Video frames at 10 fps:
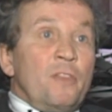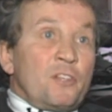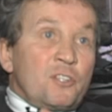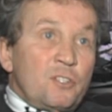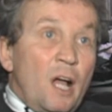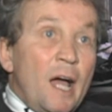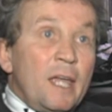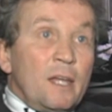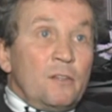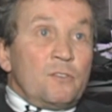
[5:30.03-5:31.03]
The
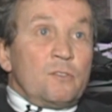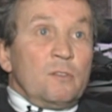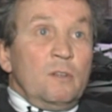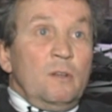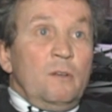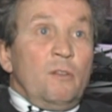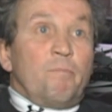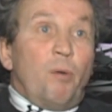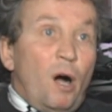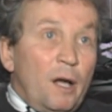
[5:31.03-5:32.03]
science, the
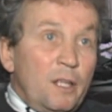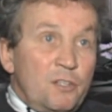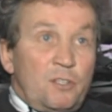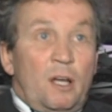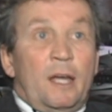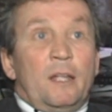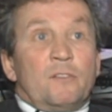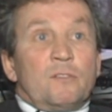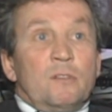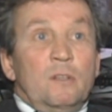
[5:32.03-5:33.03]
body
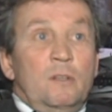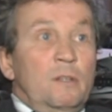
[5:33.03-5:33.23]
science.